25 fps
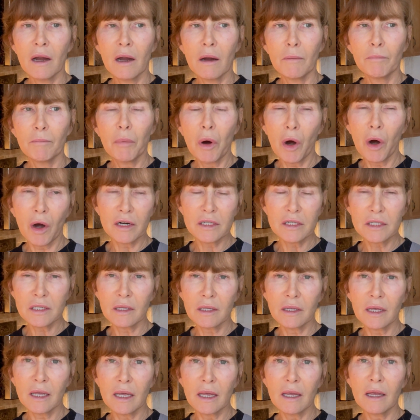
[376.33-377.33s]

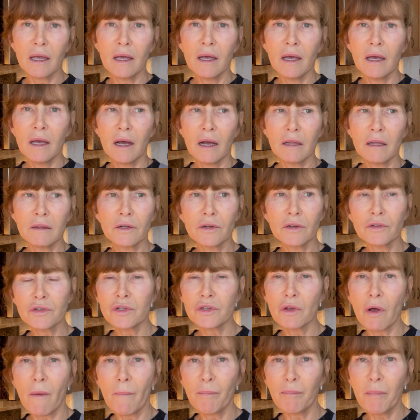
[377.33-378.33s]
parsley, a little
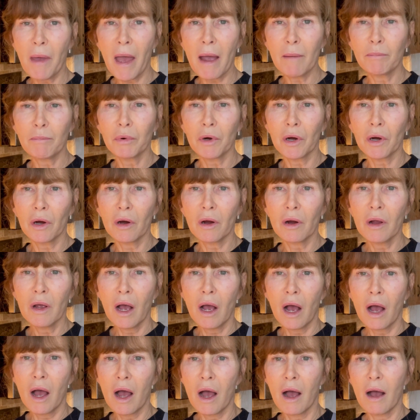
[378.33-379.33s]
salt and pepper,
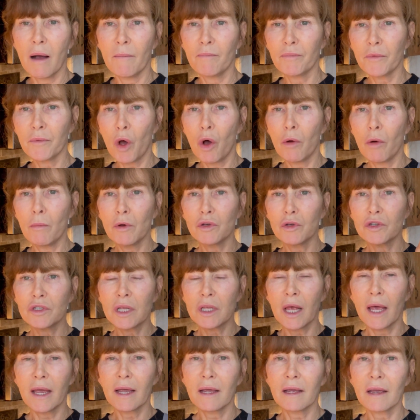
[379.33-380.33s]
almost
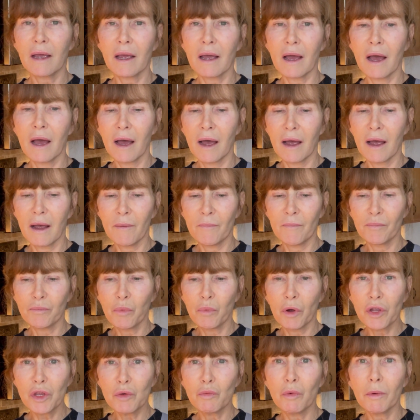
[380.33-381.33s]
like
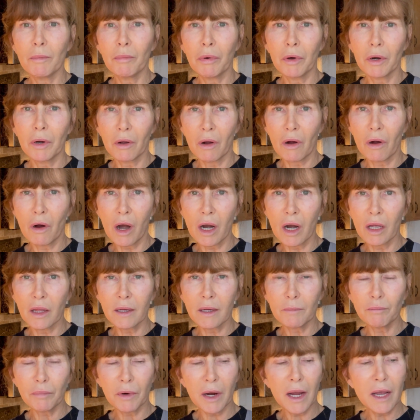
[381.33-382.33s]
what you would put on
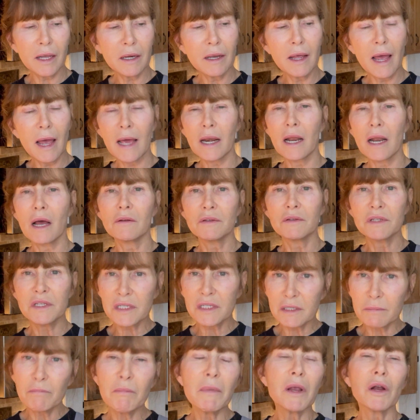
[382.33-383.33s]
garlic bread, and I'll
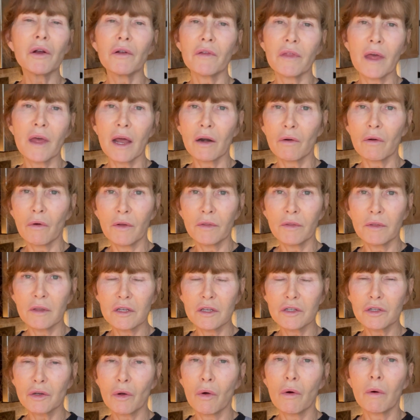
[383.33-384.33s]
smear that on
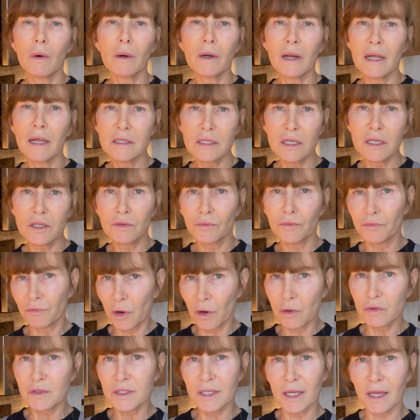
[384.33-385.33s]
this corn as it's
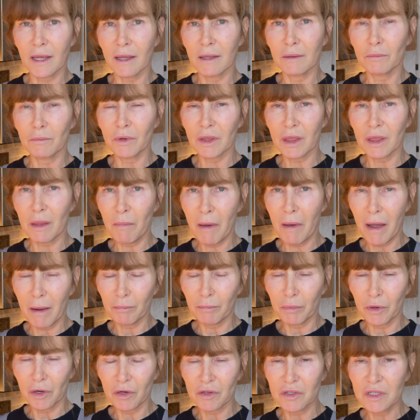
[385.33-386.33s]
roasting in with the
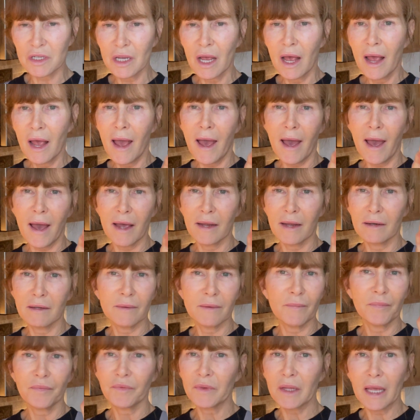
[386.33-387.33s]
peppers, and
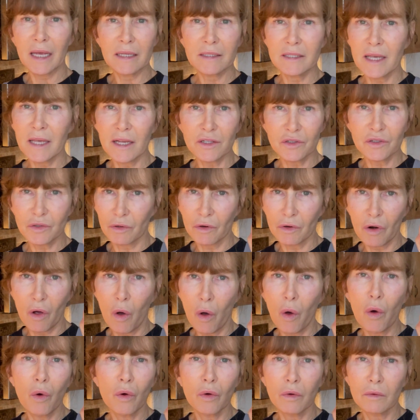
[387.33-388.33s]
it takes on a
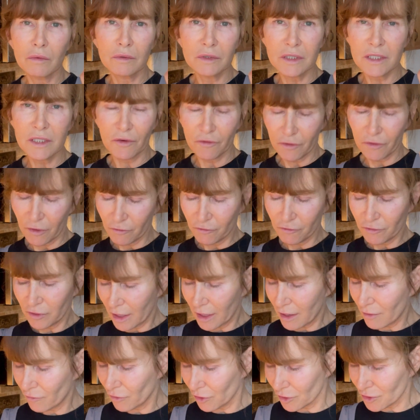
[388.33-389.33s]
whole different
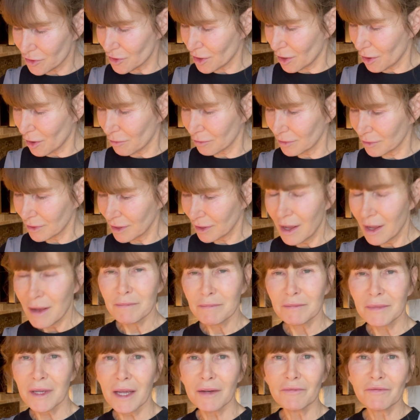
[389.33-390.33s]
flavor. So
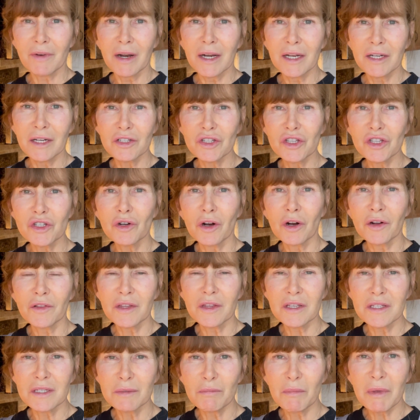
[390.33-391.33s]
getting ready to start
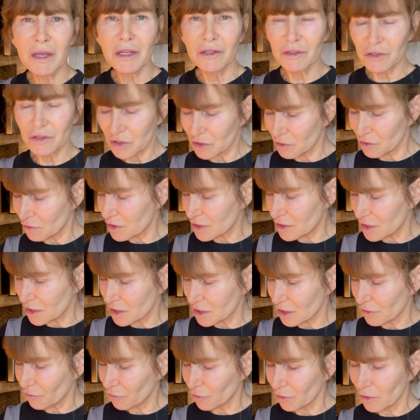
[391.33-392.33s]
this meal as soon as it
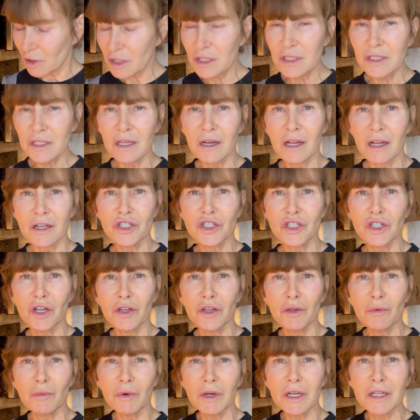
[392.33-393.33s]
defrosts, and I'll show
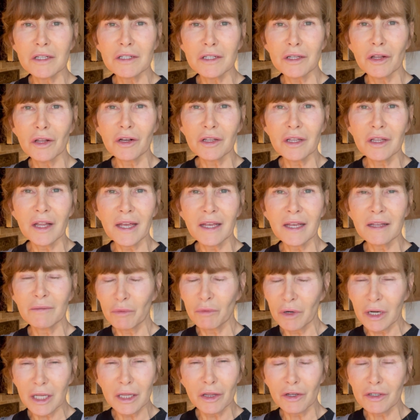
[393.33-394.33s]
you what it
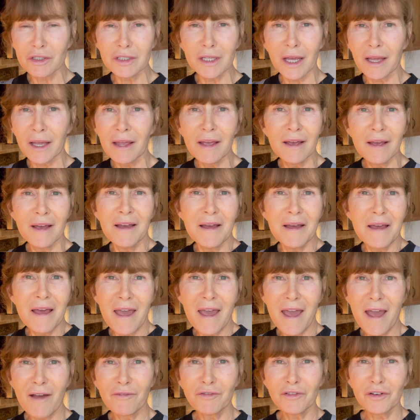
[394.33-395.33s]
looks like
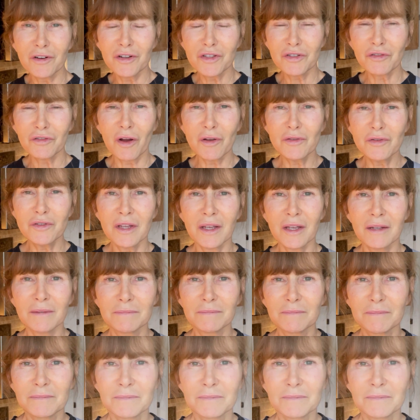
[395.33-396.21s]
after it's roasted.